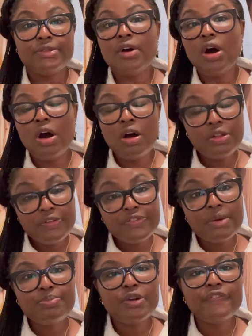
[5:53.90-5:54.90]
All of
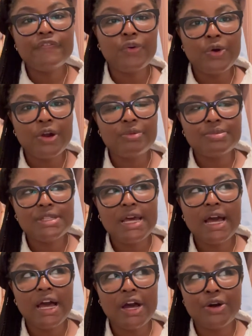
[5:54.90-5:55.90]
them performed
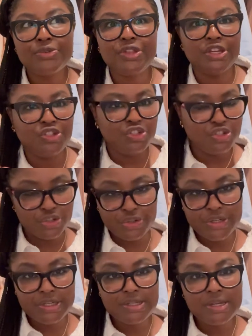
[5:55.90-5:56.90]
how they
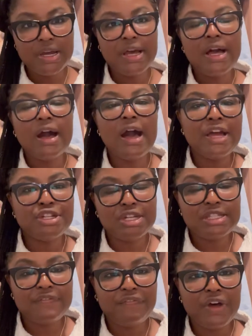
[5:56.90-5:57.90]
should. I
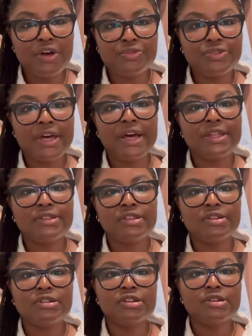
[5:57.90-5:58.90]
just felt that
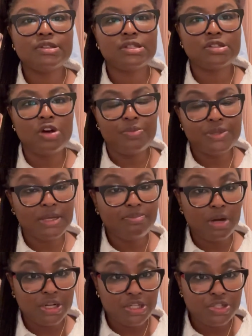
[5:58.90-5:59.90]
the sculpting
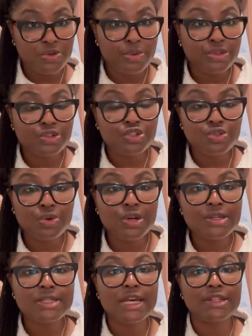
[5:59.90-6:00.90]
bodysuit with the
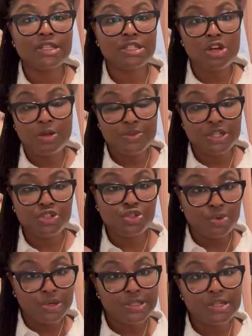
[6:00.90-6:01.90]
shorts and the sculpting
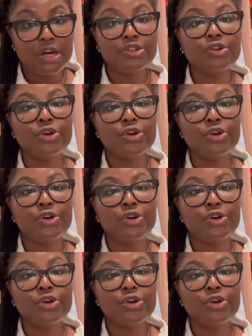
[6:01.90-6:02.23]
shorts on their